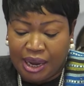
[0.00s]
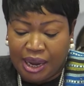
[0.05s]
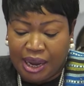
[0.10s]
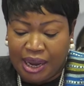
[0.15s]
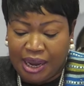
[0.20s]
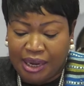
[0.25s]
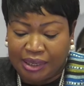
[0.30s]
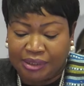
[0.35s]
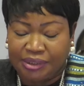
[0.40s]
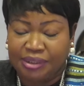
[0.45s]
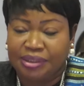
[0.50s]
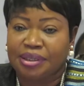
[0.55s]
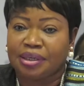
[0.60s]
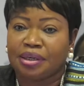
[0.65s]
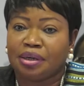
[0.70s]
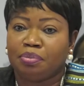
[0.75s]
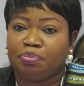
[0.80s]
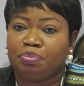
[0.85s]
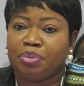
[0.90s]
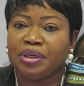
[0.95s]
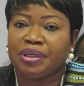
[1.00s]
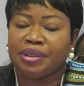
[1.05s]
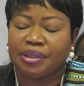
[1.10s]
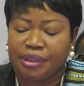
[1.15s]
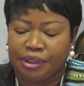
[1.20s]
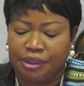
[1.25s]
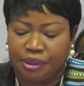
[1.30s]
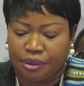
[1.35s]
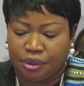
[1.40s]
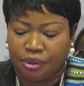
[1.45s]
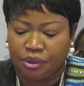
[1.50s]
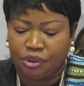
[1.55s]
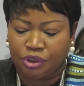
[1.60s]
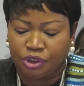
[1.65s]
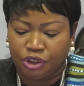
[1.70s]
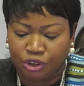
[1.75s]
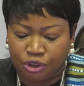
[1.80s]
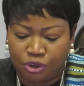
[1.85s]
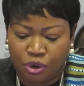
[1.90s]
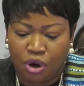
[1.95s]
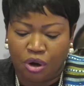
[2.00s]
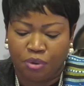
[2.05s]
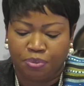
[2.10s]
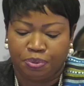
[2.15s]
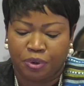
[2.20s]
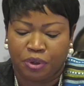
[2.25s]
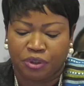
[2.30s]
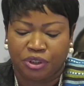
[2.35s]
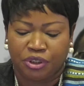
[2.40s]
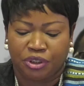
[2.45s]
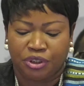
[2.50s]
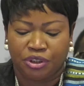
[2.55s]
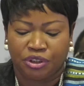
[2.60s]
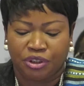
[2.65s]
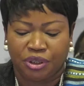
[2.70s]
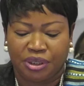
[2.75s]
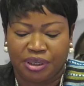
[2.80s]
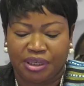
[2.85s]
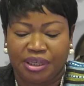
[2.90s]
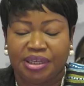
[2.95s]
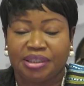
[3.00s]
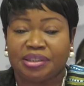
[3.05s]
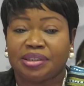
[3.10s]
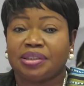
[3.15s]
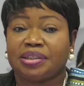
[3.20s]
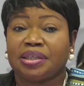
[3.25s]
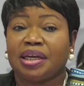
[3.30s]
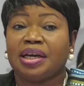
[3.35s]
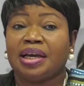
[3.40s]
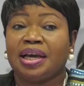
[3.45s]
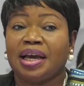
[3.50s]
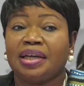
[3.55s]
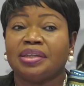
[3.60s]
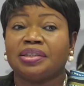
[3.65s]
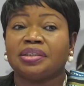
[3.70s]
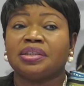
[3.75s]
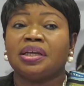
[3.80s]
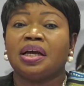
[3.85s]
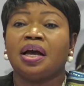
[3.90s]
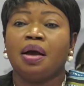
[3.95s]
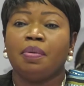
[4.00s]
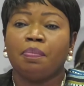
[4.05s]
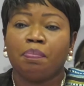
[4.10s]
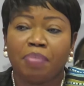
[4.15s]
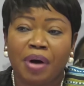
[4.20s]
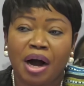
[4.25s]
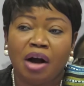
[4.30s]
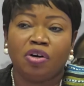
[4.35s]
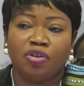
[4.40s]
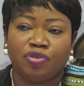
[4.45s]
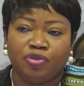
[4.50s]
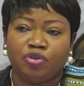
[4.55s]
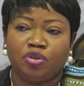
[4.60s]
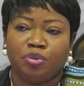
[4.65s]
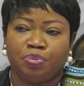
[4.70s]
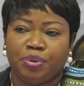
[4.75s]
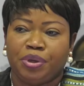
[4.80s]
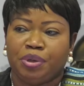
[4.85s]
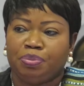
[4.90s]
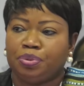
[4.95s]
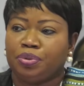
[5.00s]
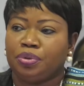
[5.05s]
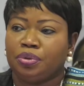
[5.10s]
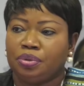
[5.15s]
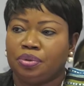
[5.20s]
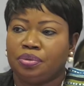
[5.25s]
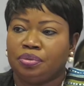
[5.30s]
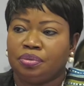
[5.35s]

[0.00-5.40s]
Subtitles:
And building strong prosecution cases against powerful people